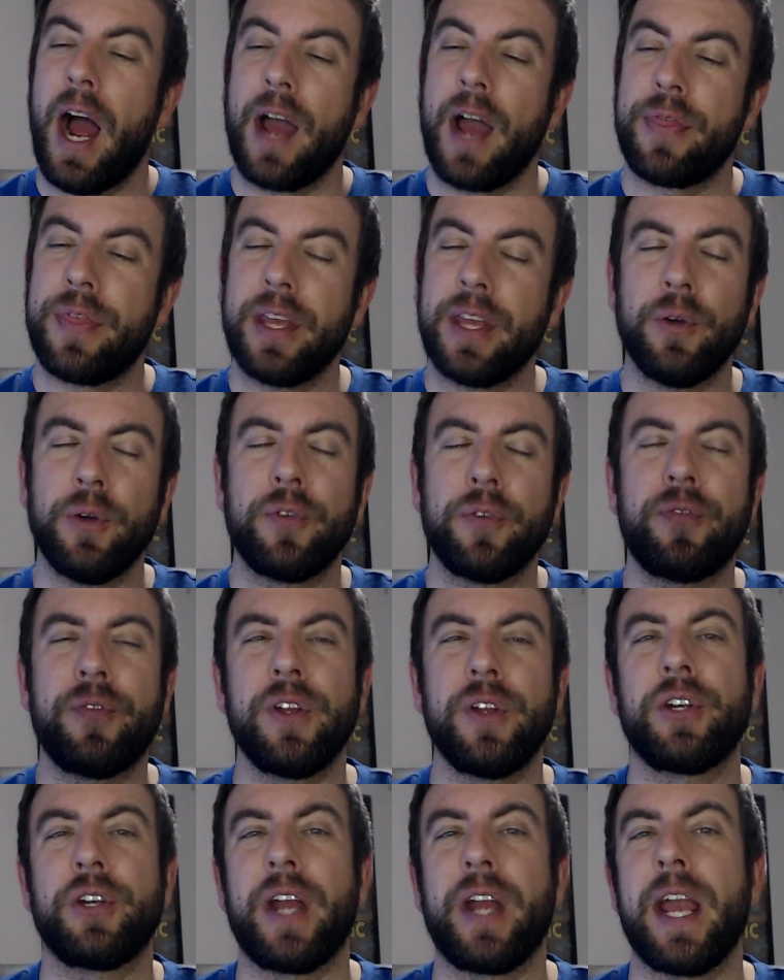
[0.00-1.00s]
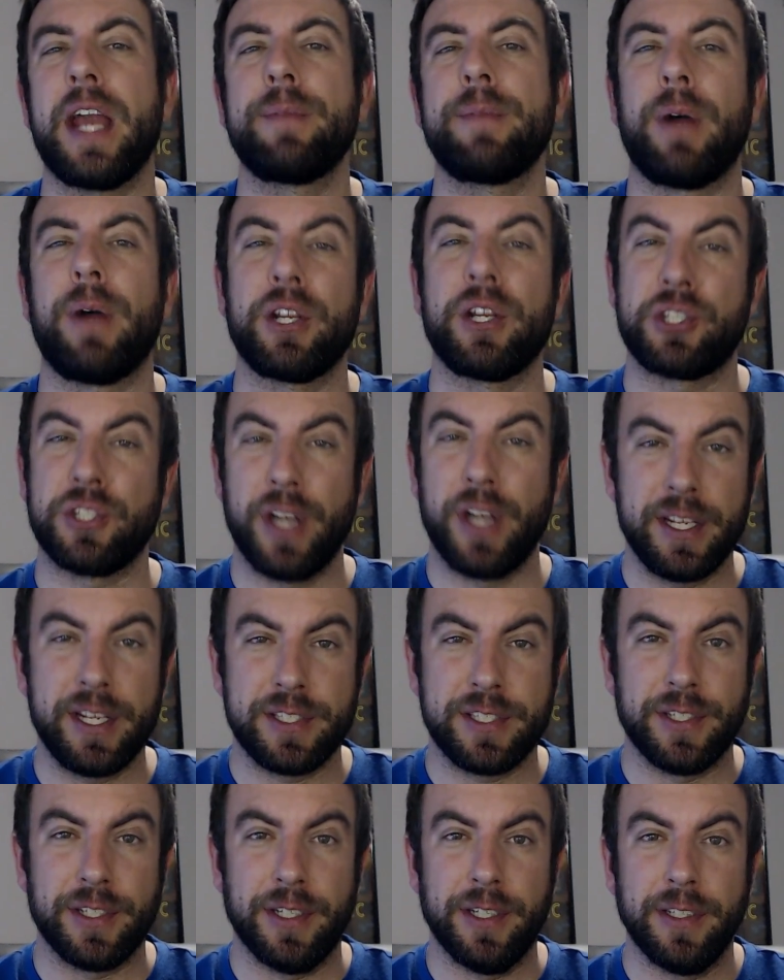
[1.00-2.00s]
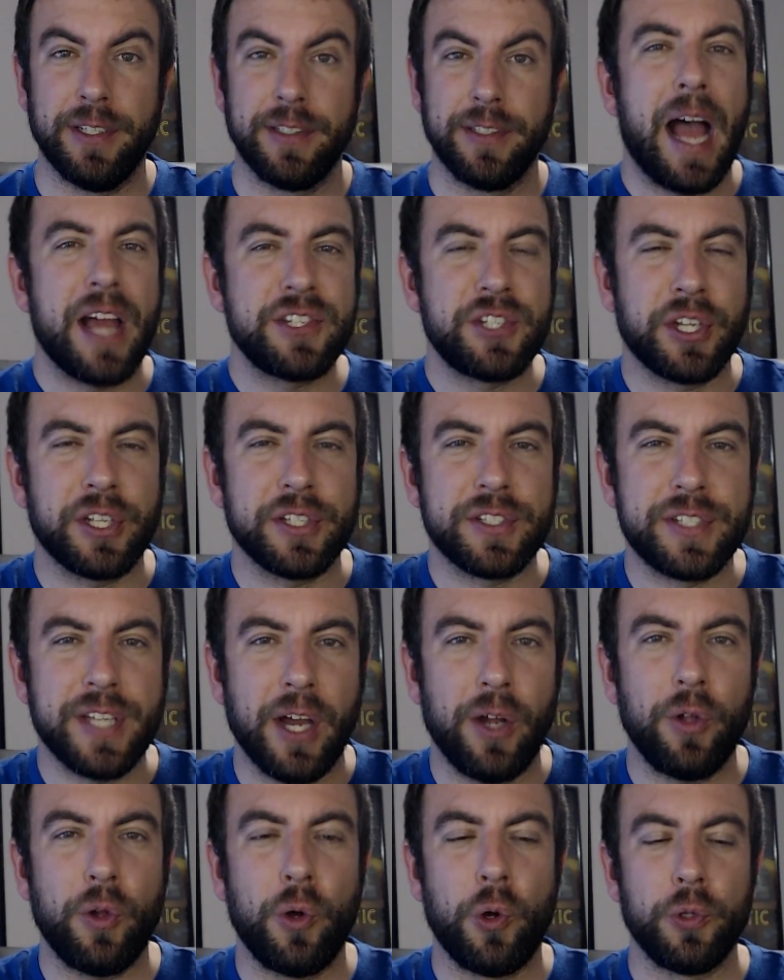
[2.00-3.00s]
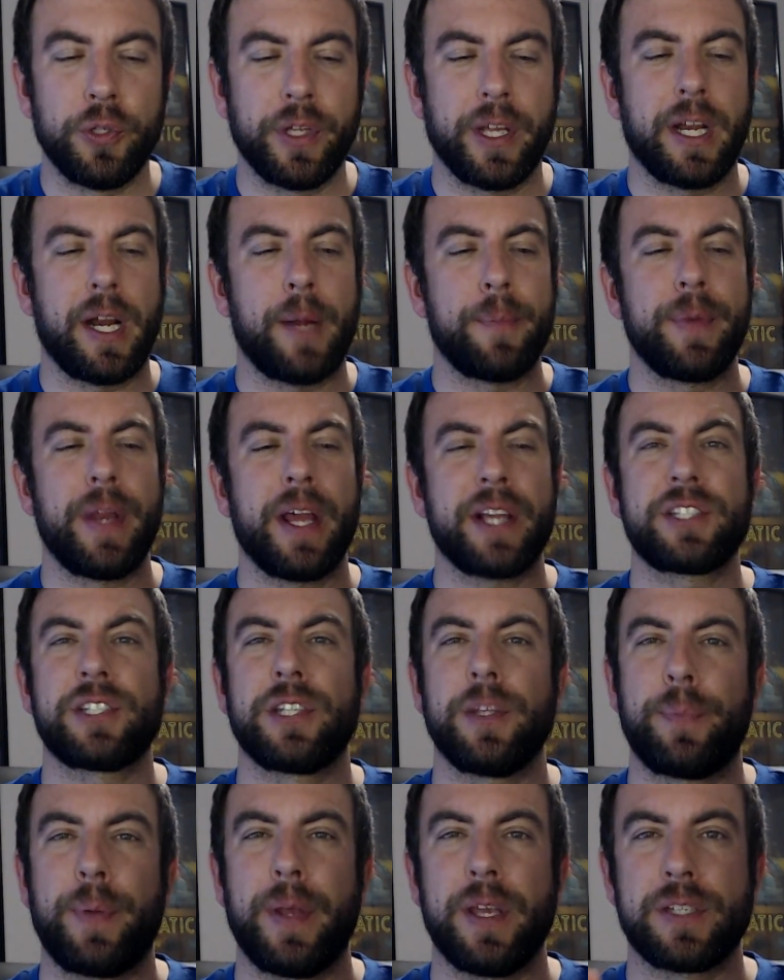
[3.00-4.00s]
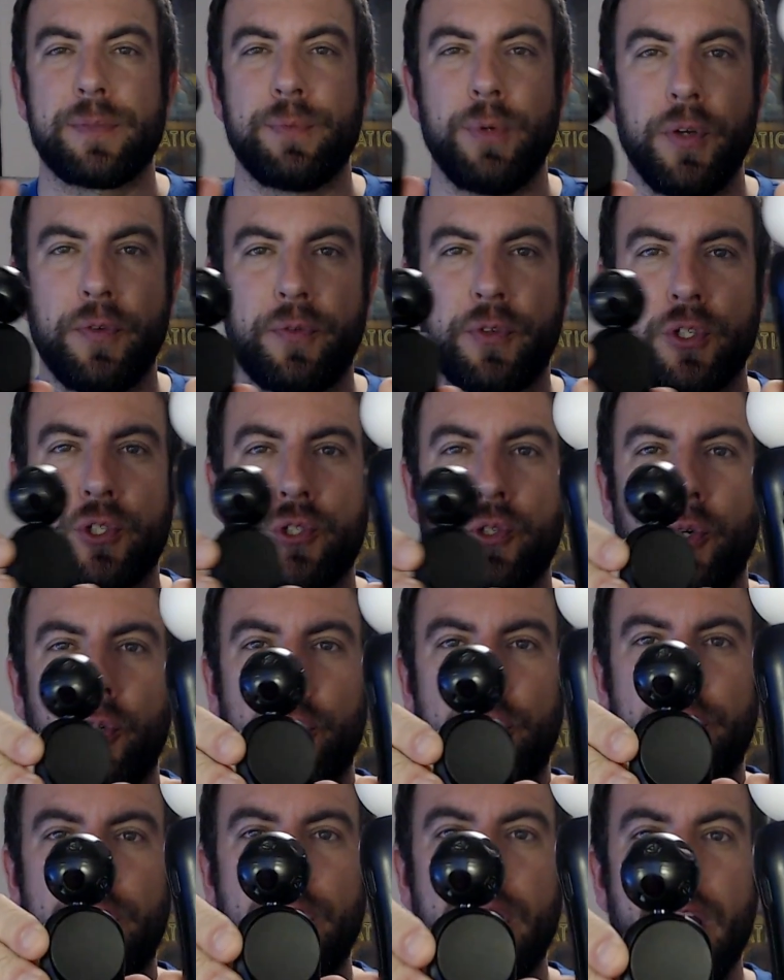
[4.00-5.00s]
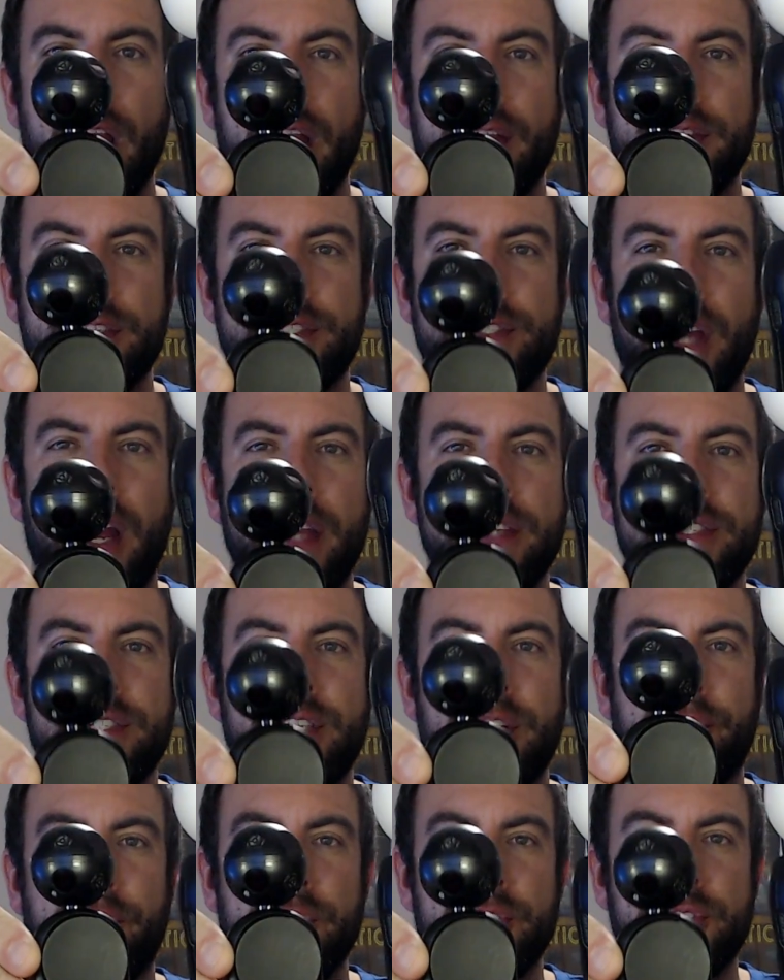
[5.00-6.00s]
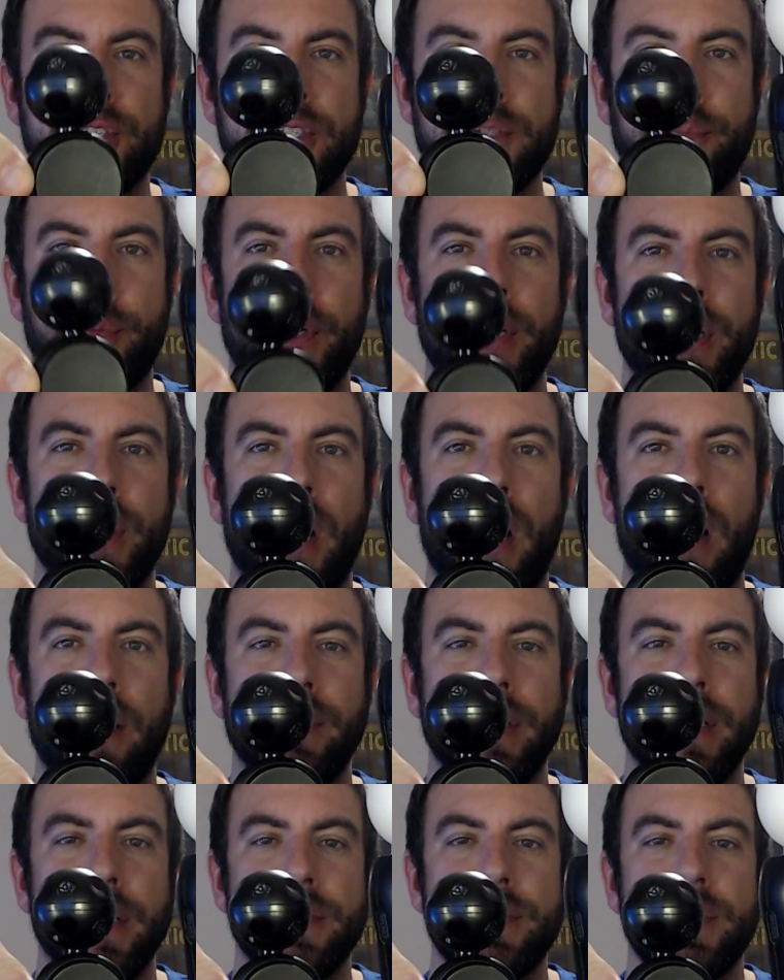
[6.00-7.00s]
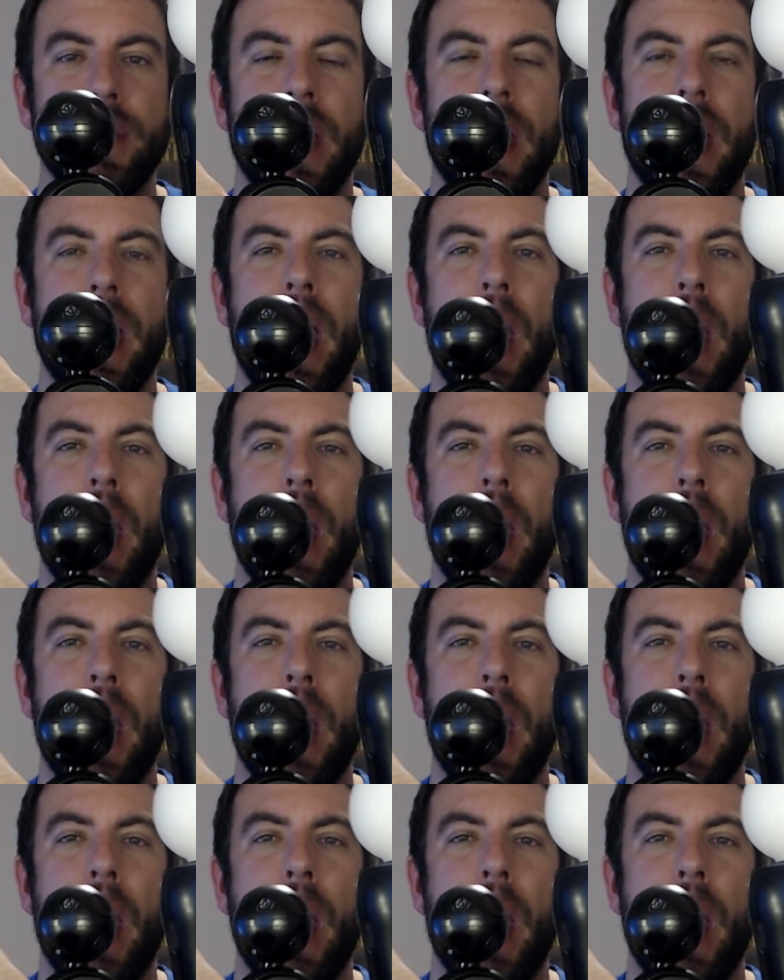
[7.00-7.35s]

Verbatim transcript: I think it would fit in your hand much nicer. As you can tell, holding it up next to the PS Move controller, the size difference is pretty obvious.